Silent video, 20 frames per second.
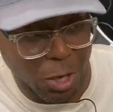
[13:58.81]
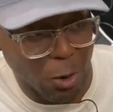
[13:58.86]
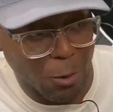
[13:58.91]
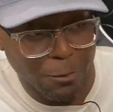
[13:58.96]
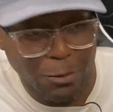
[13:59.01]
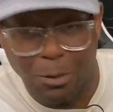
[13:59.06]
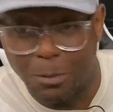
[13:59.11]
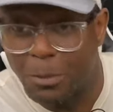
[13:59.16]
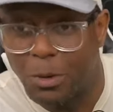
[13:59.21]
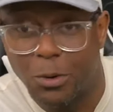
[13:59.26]

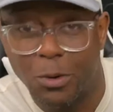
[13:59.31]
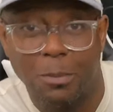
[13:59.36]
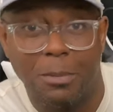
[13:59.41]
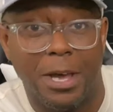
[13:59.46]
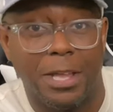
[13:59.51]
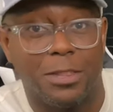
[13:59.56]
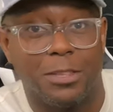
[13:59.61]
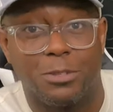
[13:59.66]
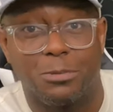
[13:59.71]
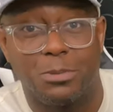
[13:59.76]
over the moon
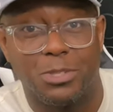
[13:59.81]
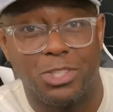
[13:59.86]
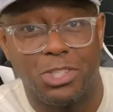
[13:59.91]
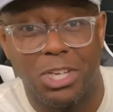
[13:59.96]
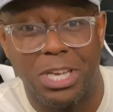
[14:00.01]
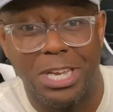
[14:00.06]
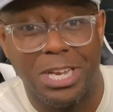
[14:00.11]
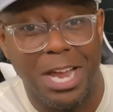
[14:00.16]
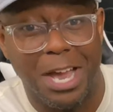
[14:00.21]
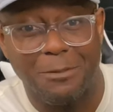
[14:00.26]
about this
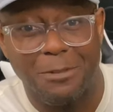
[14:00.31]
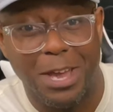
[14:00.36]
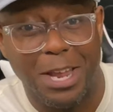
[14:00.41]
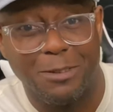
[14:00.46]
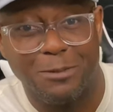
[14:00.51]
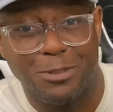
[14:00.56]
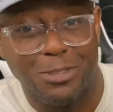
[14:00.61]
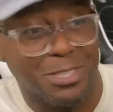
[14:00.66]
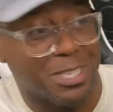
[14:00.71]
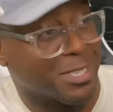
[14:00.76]
machine. I've had
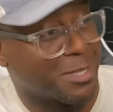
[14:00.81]
it for 6